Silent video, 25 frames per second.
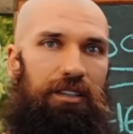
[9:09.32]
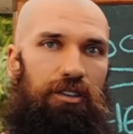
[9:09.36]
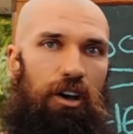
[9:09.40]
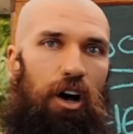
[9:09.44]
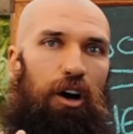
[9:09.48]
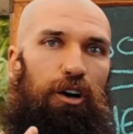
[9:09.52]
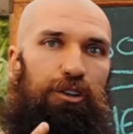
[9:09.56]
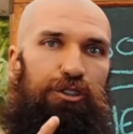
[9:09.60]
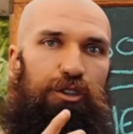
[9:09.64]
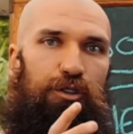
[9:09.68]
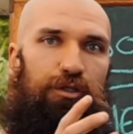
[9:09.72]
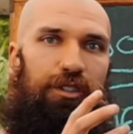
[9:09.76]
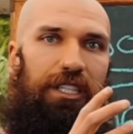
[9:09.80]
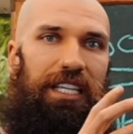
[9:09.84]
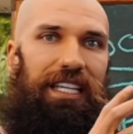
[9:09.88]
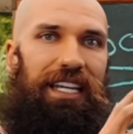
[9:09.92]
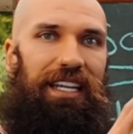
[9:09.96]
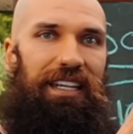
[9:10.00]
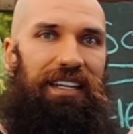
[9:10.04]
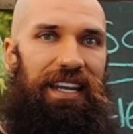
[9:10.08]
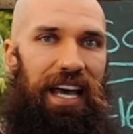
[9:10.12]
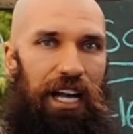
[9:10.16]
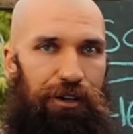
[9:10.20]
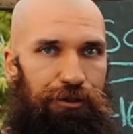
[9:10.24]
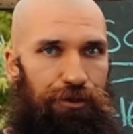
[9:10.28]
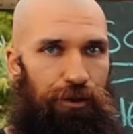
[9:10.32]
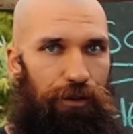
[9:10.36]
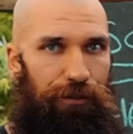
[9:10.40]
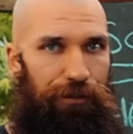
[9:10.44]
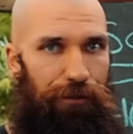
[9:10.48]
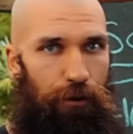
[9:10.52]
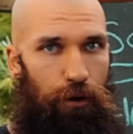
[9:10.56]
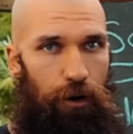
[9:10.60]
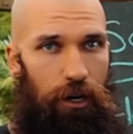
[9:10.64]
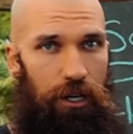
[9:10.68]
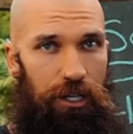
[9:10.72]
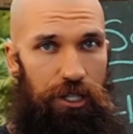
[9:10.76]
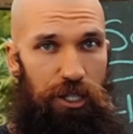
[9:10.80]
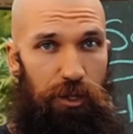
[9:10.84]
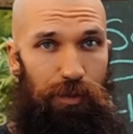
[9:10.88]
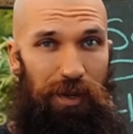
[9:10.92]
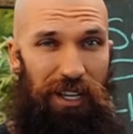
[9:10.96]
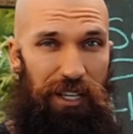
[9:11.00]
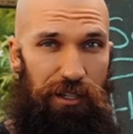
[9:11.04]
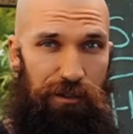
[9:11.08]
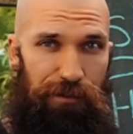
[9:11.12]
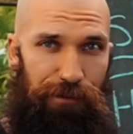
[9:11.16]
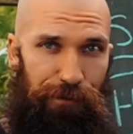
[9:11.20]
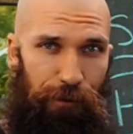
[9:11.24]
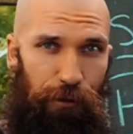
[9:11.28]
is also seen in natural forests
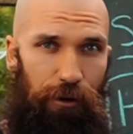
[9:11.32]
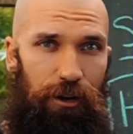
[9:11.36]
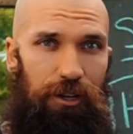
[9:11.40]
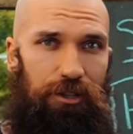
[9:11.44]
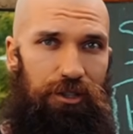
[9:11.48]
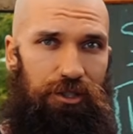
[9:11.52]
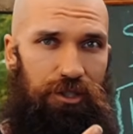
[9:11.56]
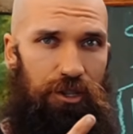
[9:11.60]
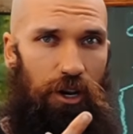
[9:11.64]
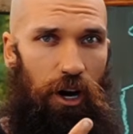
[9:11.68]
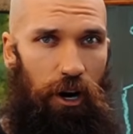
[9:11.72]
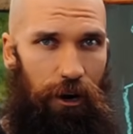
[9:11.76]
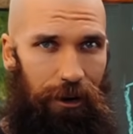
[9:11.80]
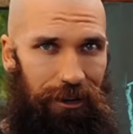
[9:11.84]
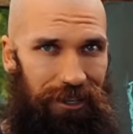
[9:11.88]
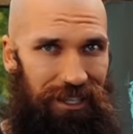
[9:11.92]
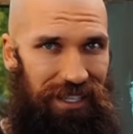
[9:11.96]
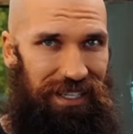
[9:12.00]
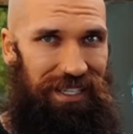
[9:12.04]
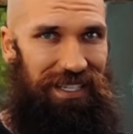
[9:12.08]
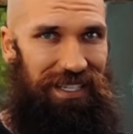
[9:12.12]
because forests aren't